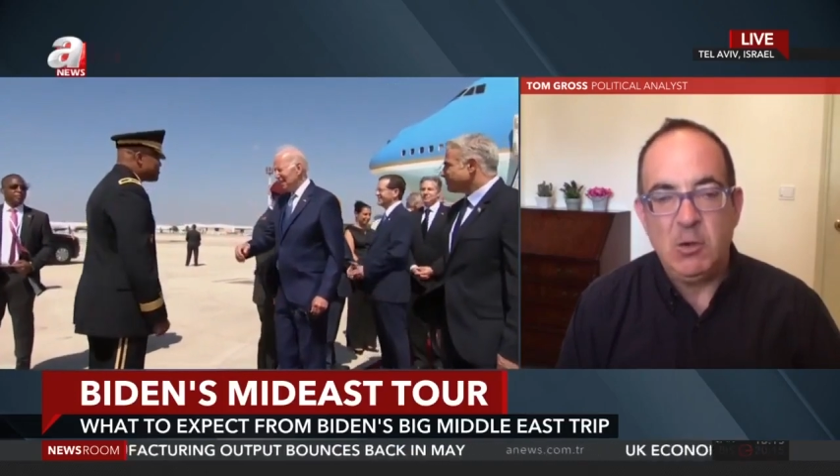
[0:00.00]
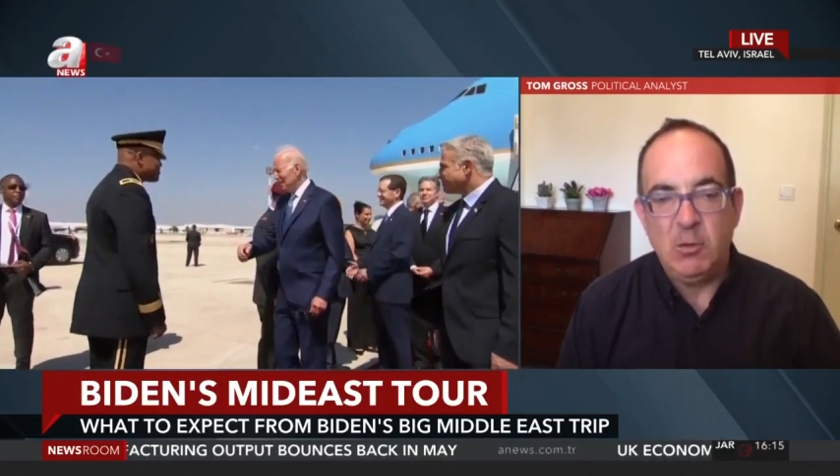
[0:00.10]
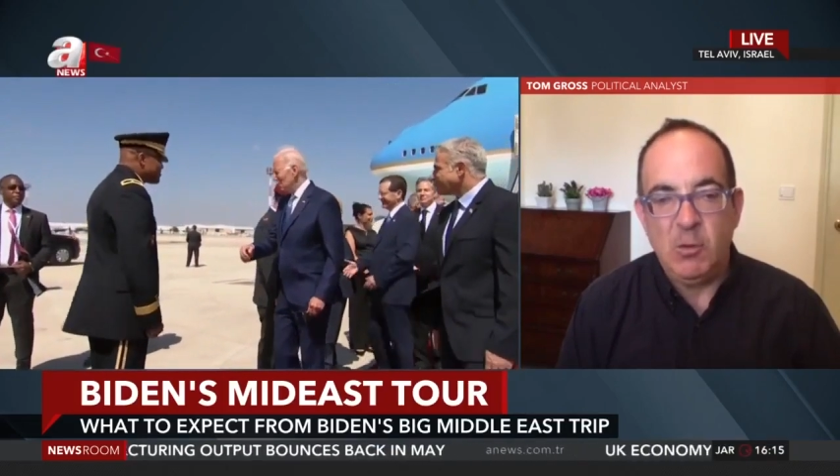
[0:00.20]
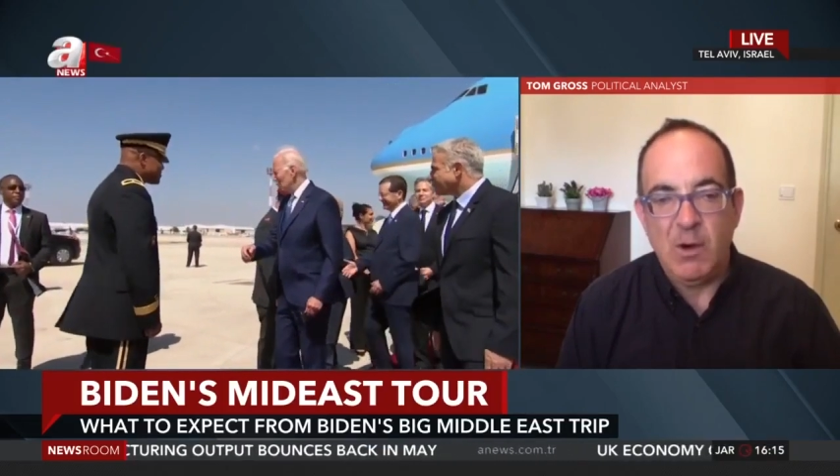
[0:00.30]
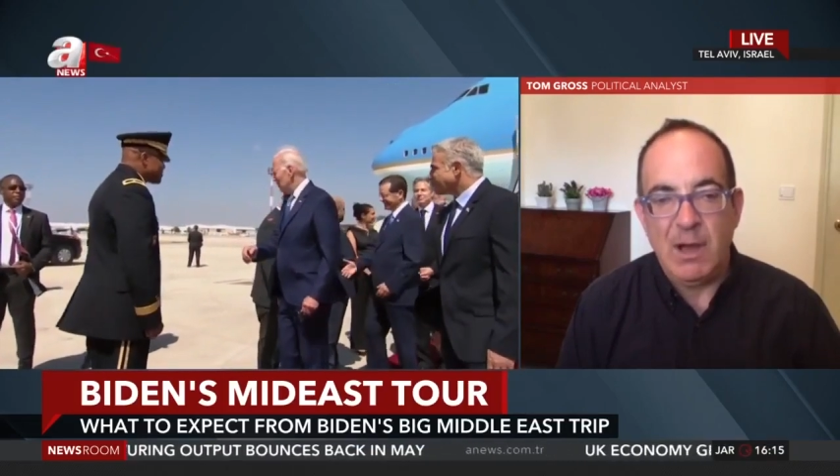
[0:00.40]

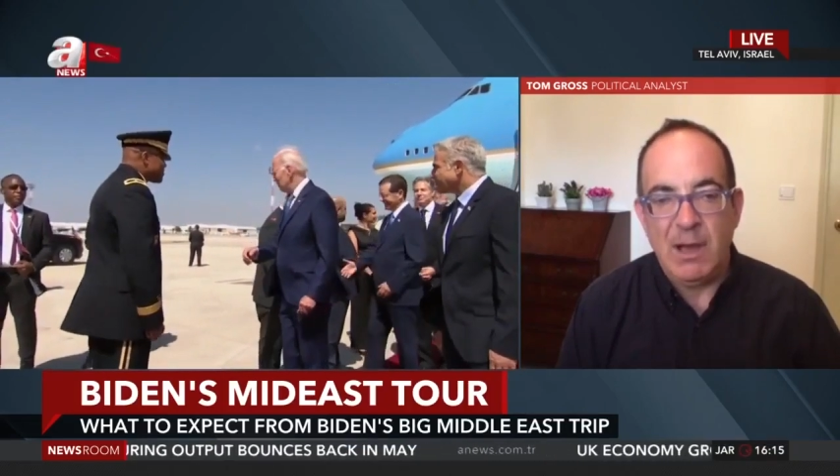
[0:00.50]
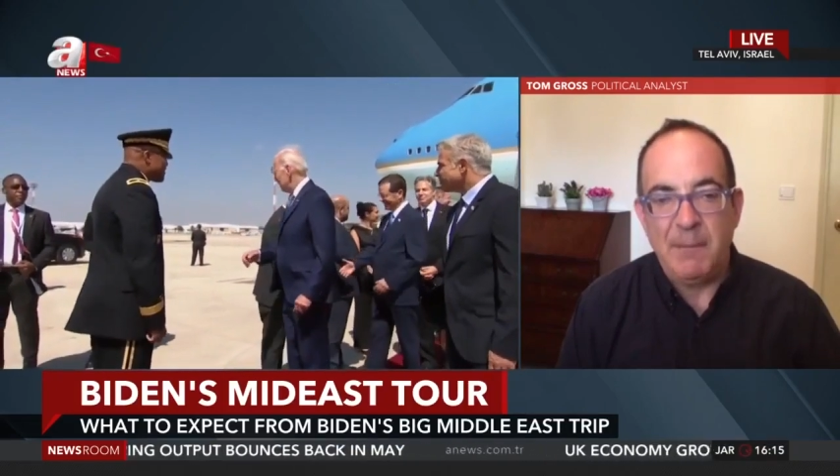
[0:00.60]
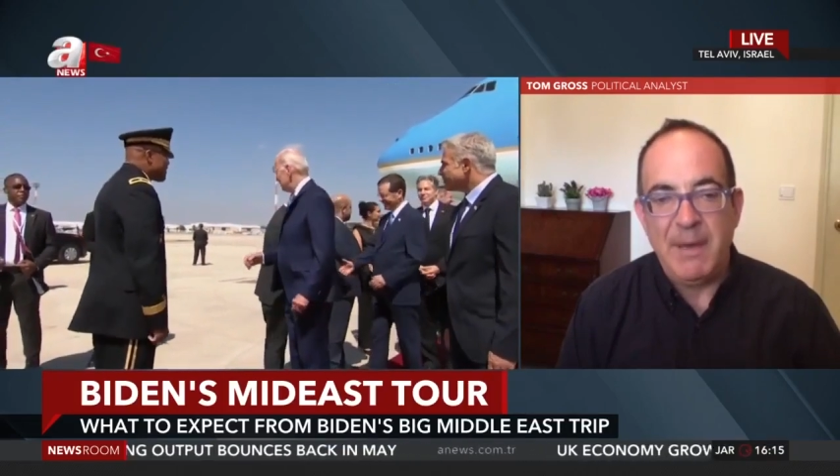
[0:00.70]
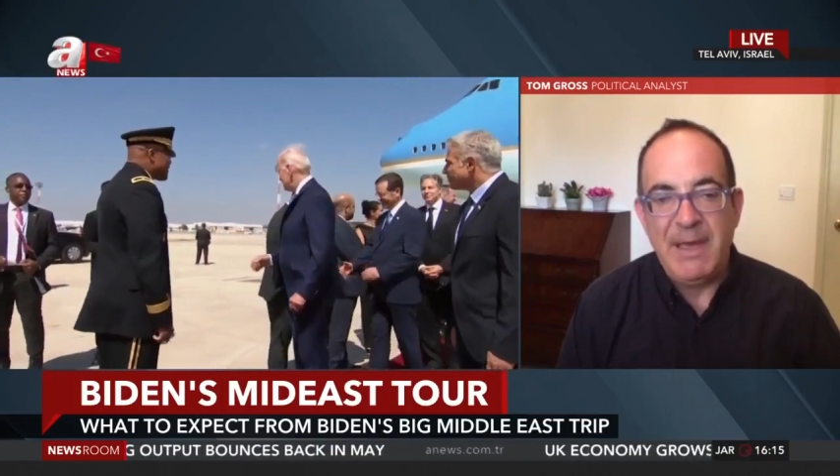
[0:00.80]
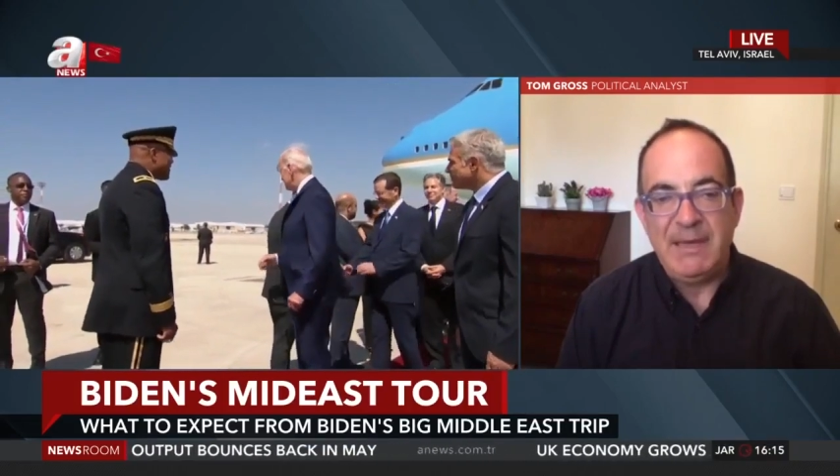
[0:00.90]
who
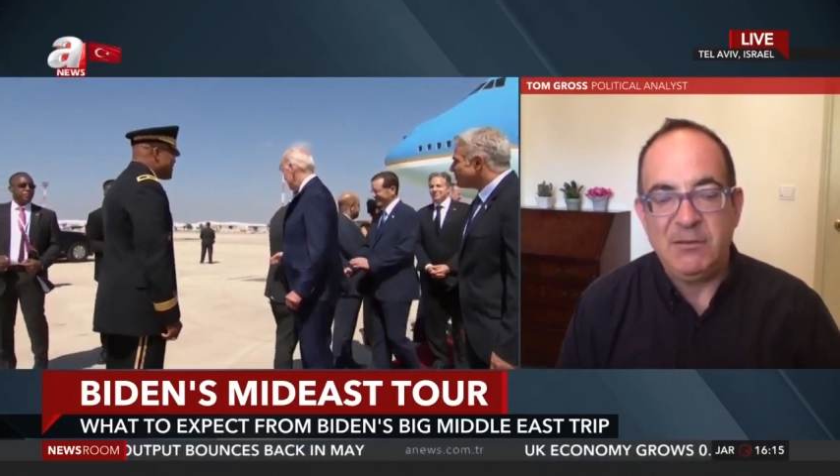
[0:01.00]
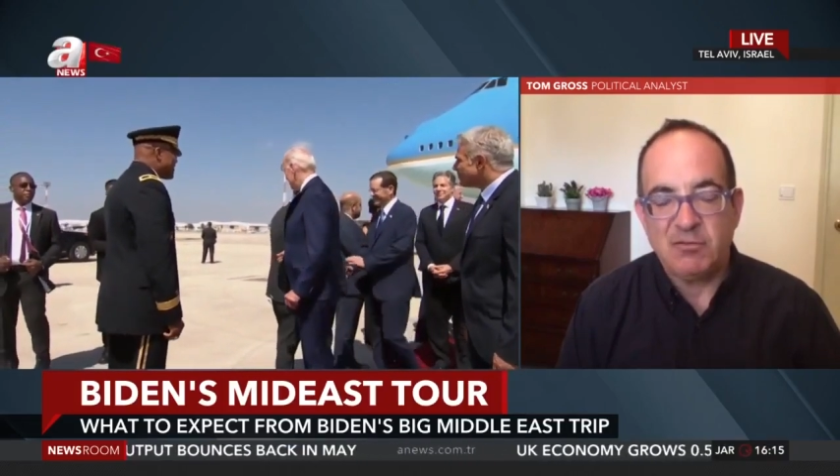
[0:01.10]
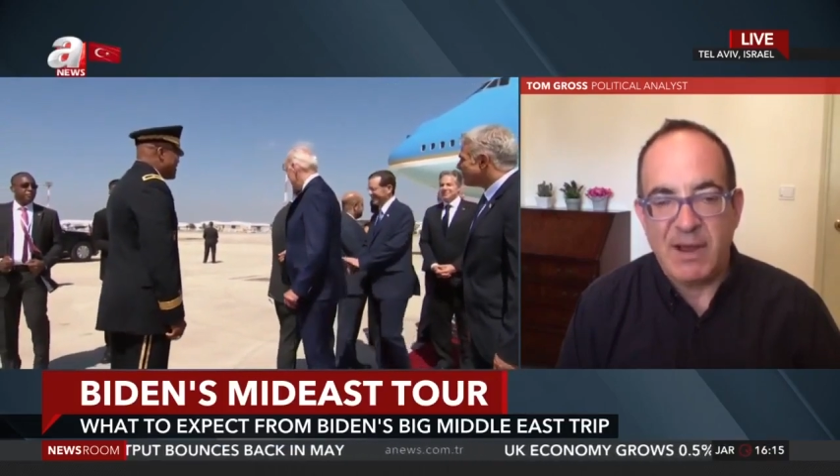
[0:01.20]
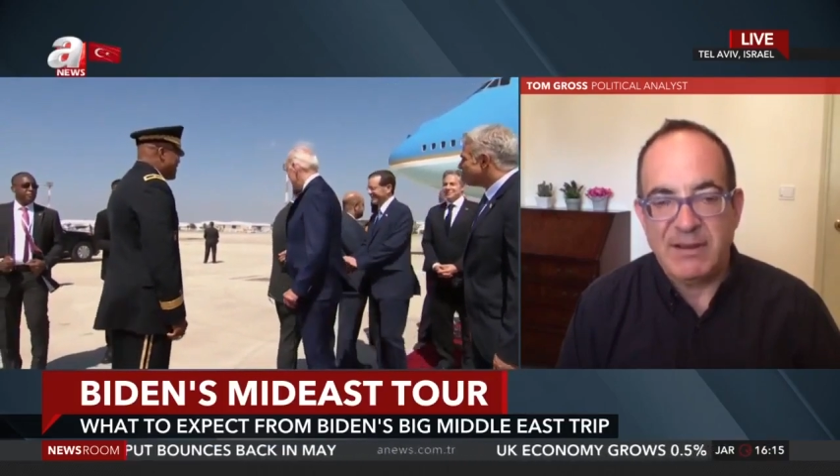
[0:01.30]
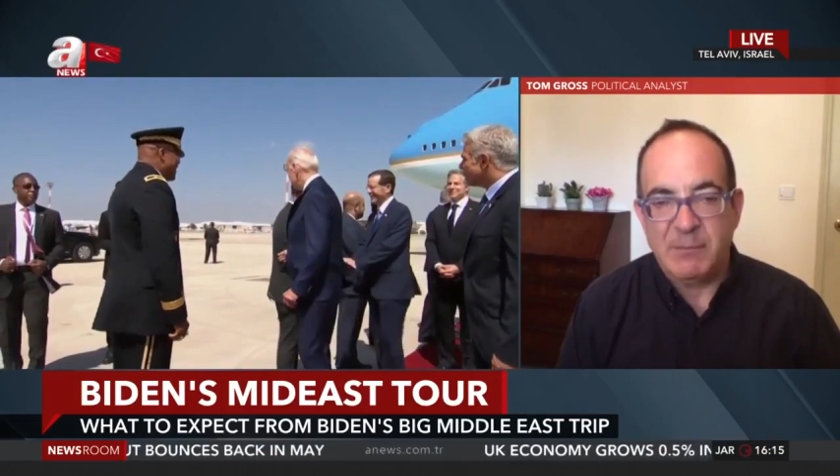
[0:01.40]

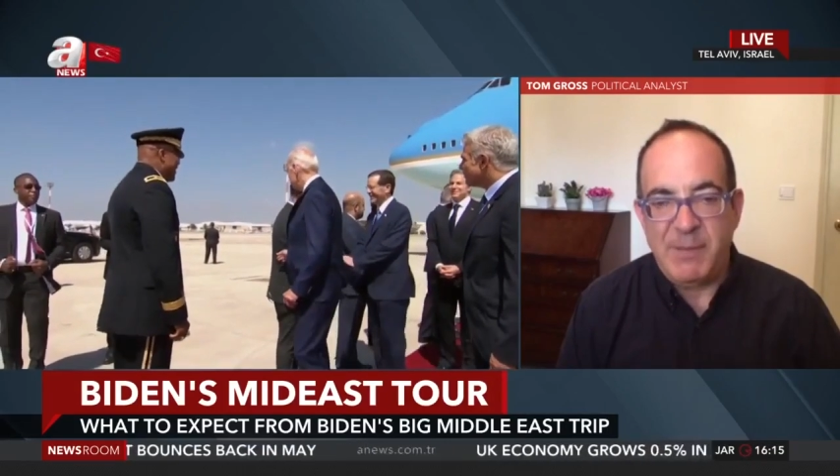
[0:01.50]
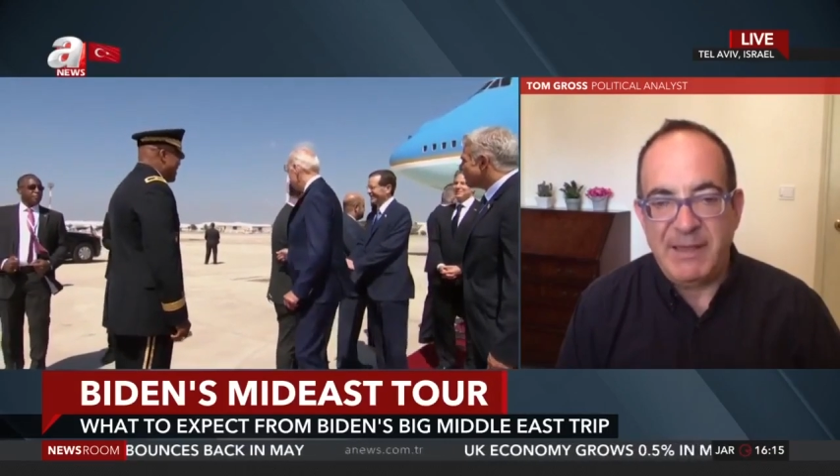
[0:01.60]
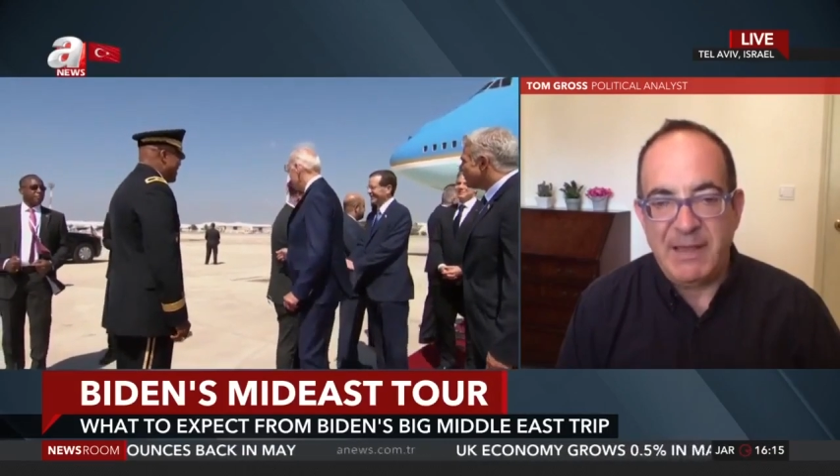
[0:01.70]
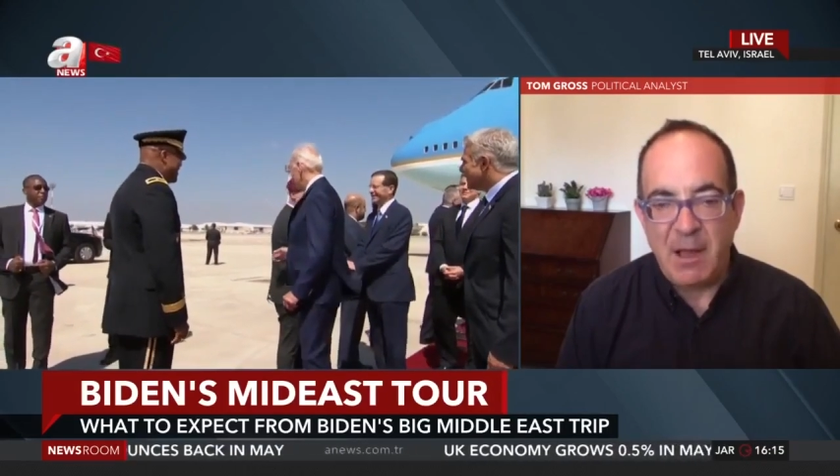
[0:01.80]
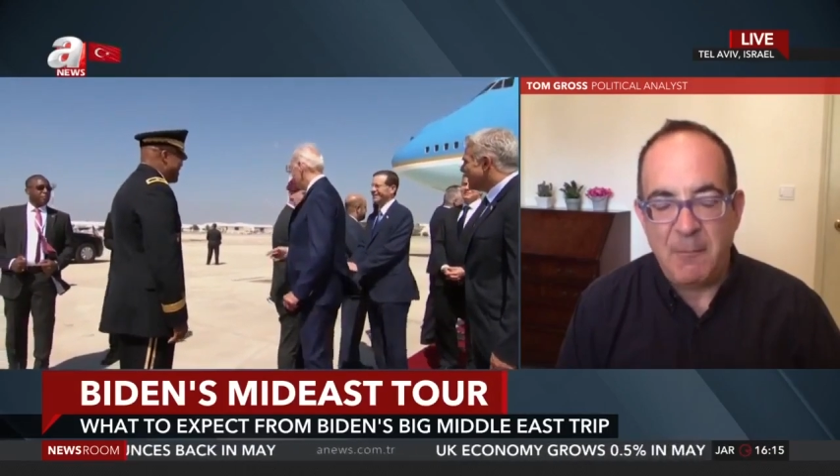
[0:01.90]
is trying to
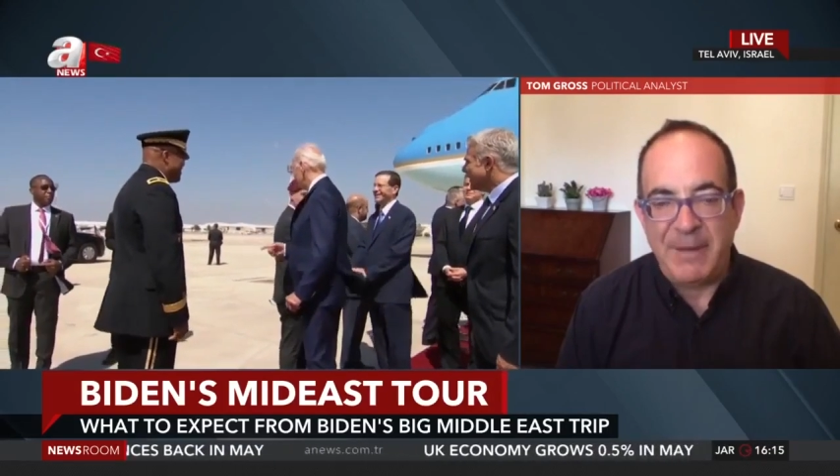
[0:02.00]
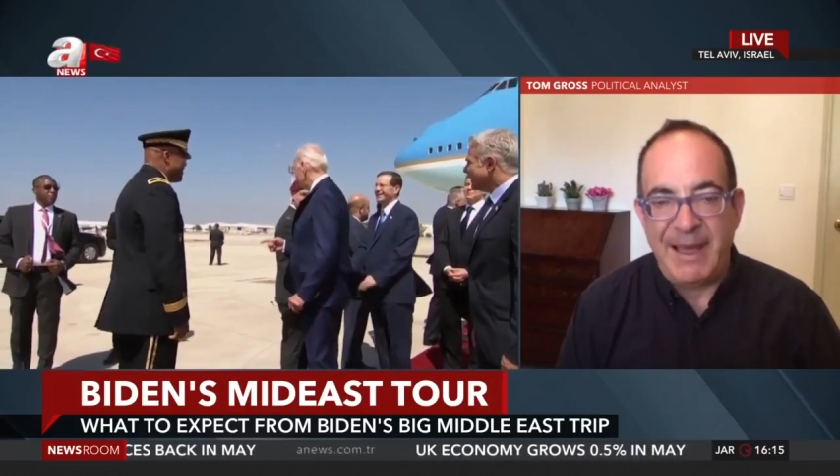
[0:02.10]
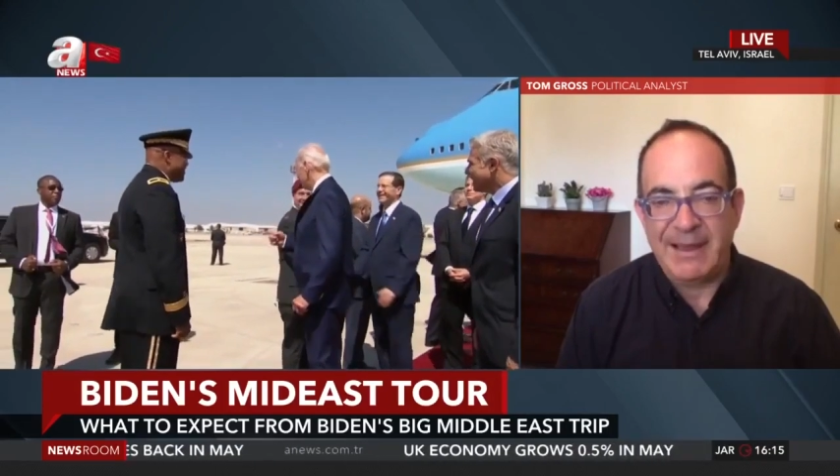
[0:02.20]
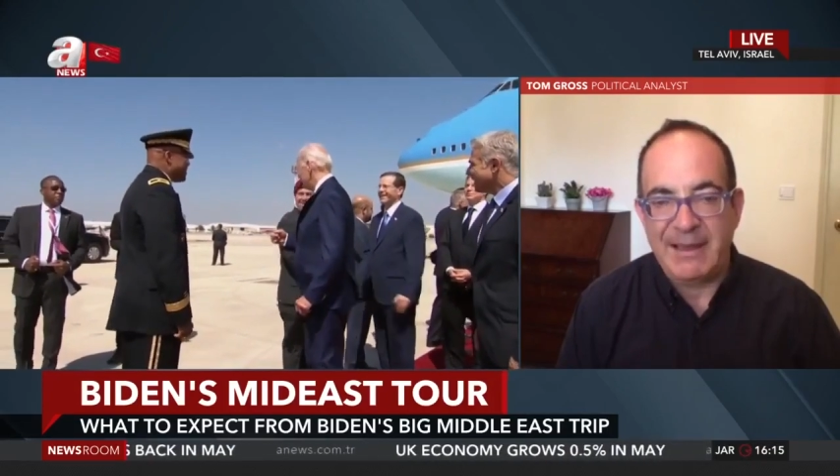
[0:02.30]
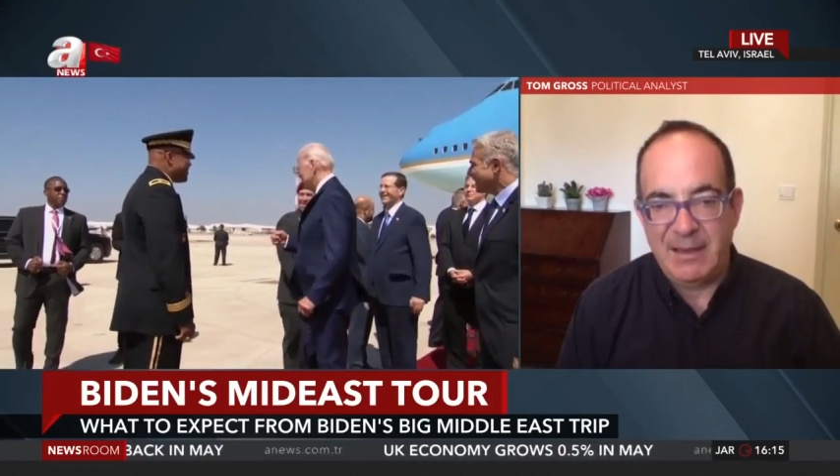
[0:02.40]
make a
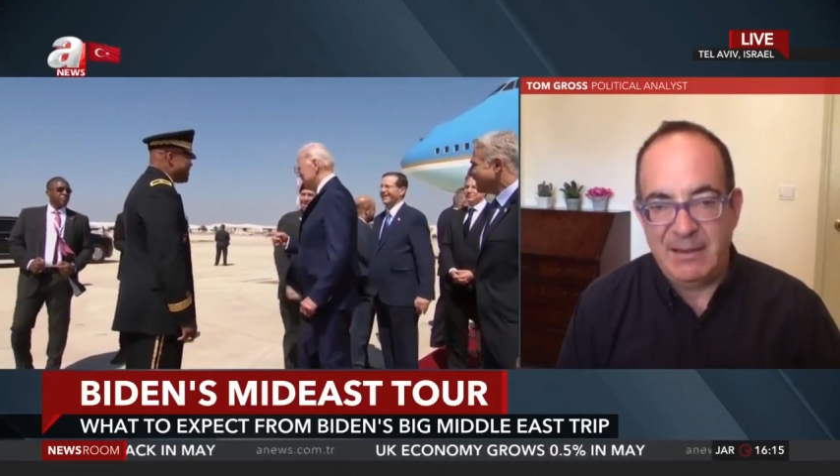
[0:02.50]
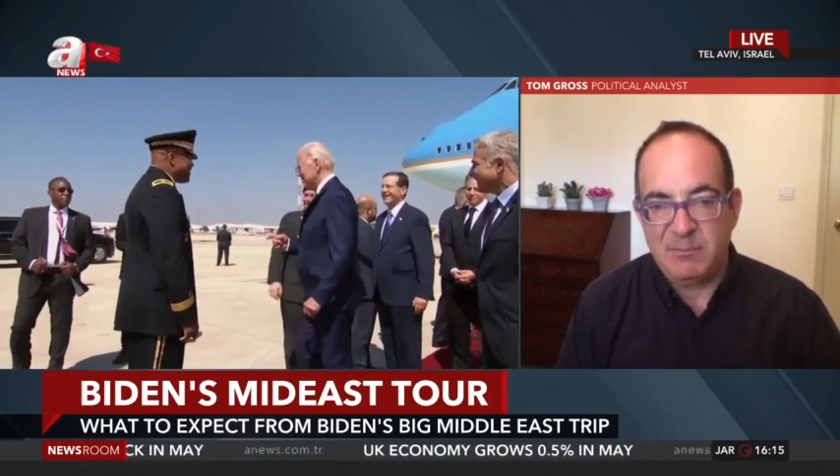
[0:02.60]
comeback